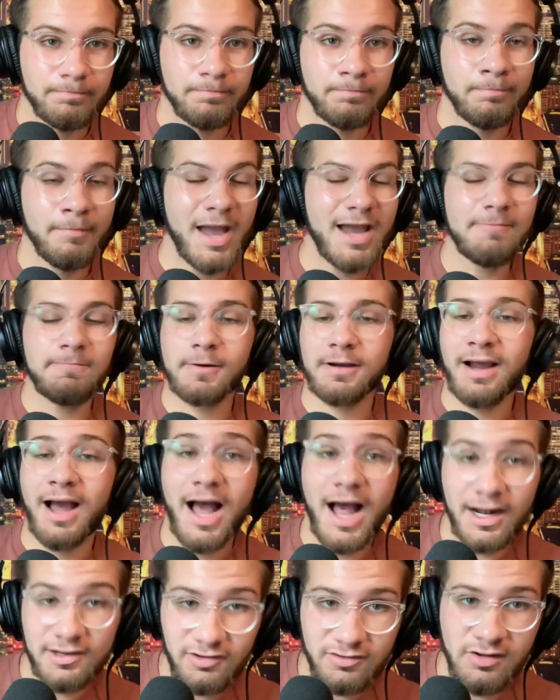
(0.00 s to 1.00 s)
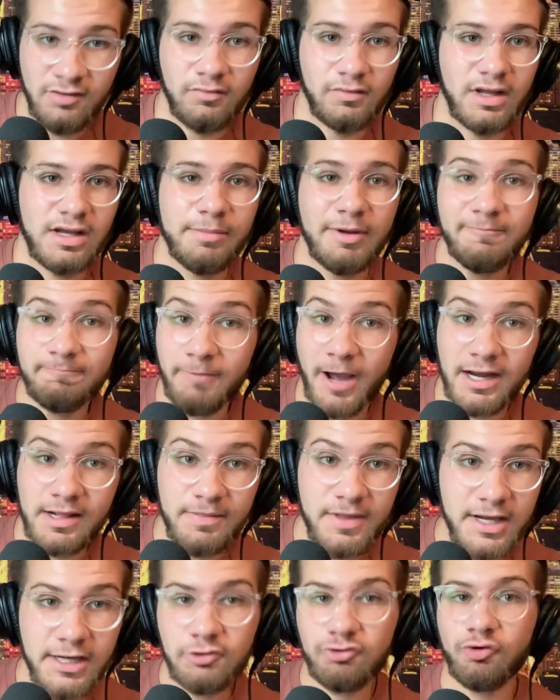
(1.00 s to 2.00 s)
They have constantly been fighting
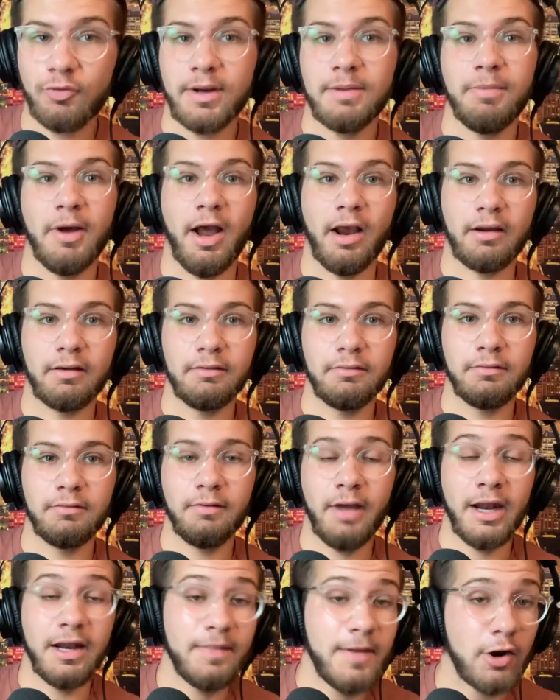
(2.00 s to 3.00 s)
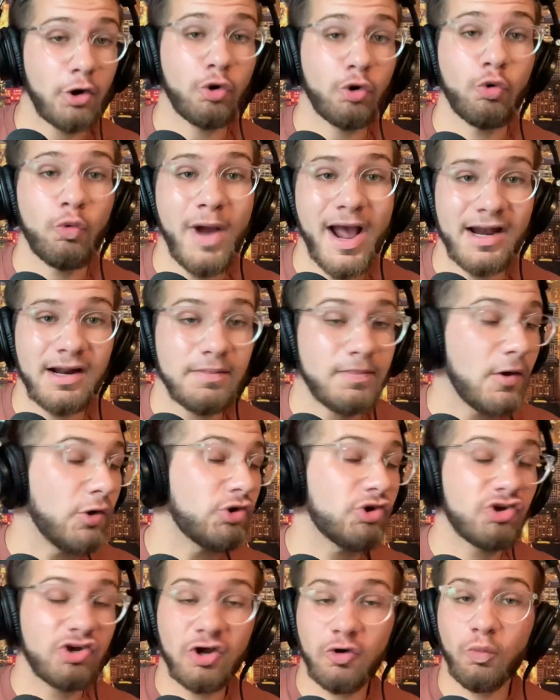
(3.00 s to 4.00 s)
the injury bug, and in their credit, they're
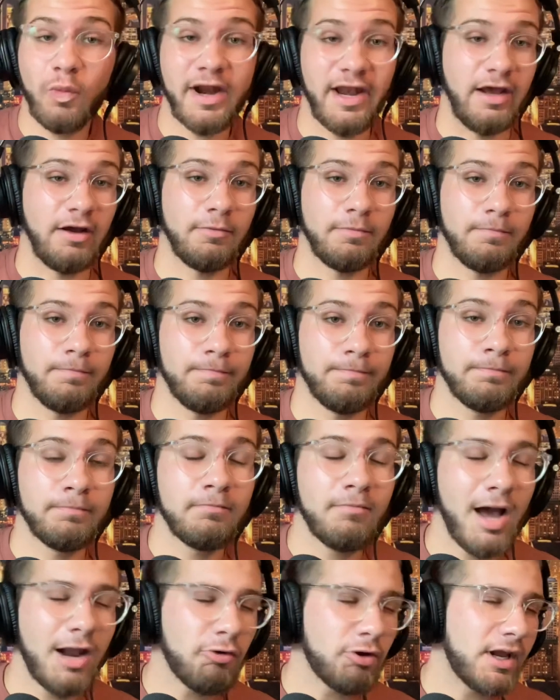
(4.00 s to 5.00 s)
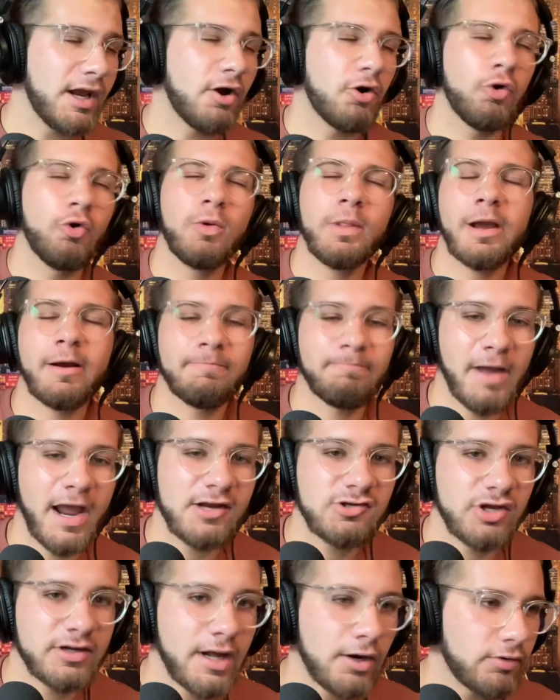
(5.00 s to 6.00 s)
still winning. I don't care who they're
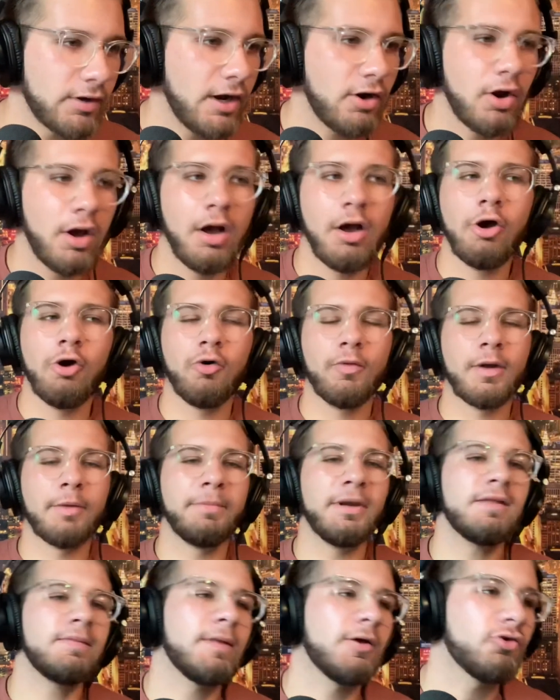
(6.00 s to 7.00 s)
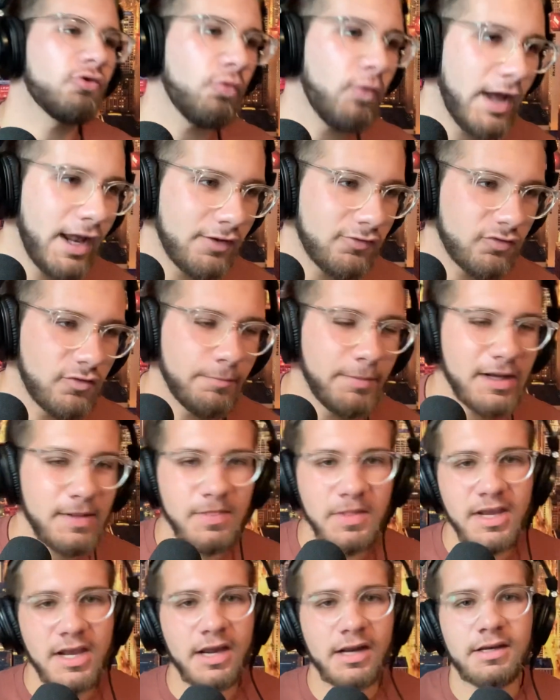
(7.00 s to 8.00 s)
facing. I don't care, oh, they're beating the Twins, they're beating
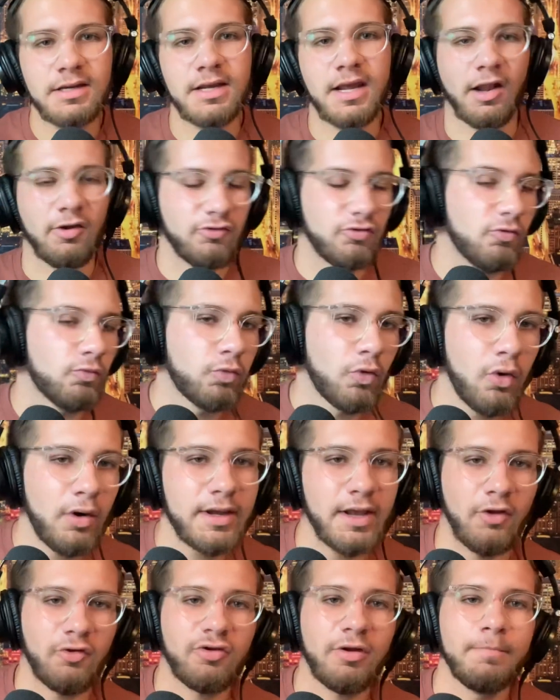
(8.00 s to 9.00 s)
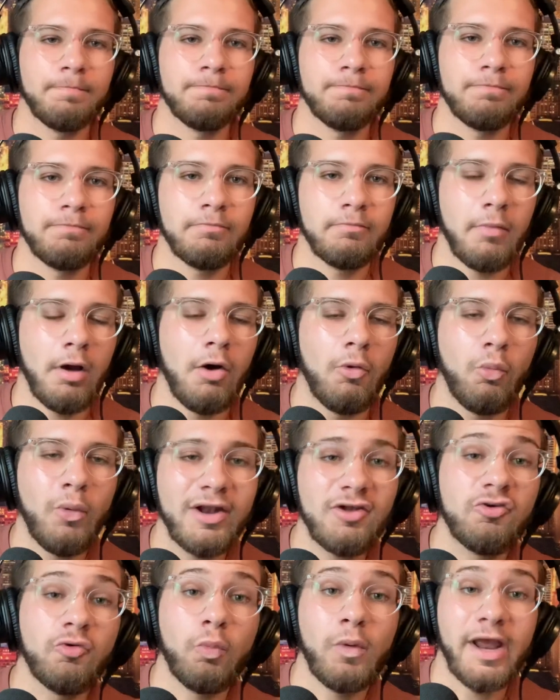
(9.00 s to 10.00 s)
the Indians, the Royals. A
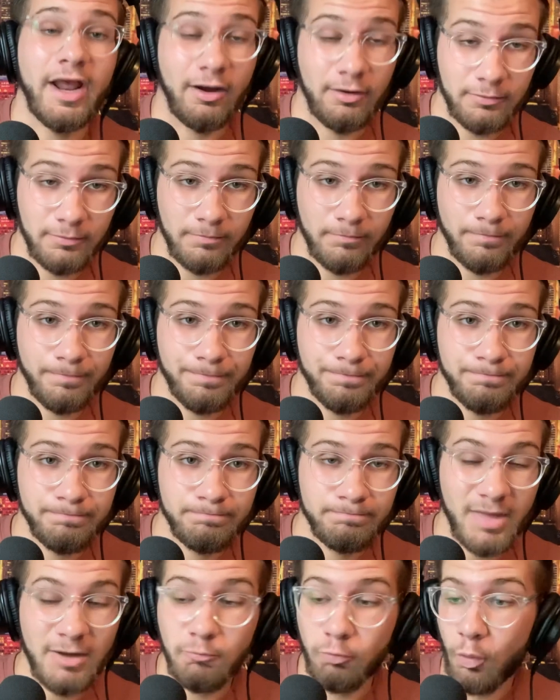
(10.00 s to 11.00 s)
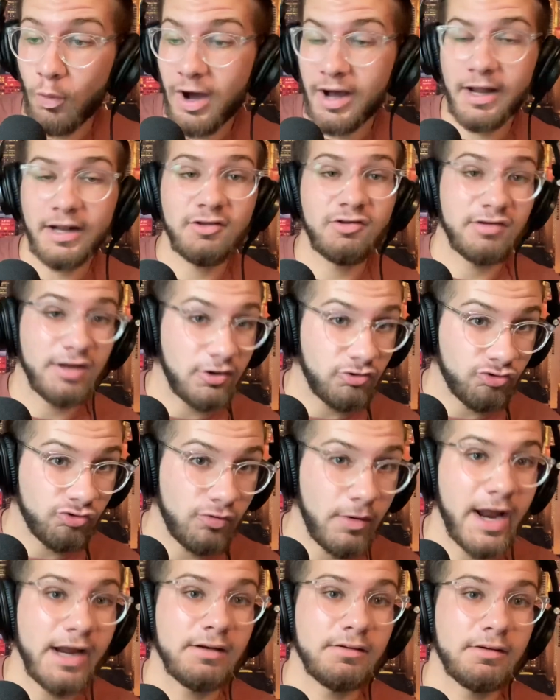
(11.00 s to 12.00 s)
win's a win. They won 6 straight.